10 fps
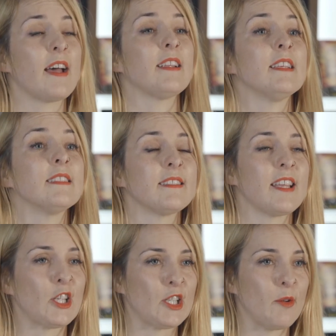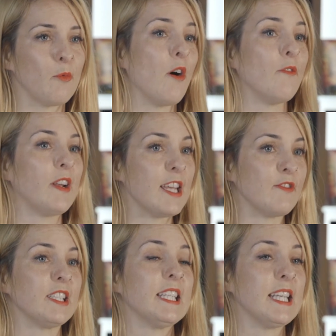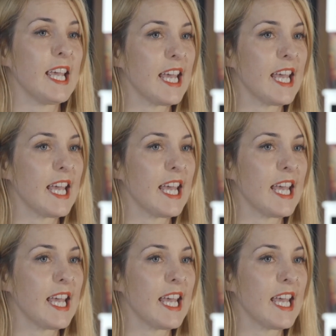that is essentially what a flavored tea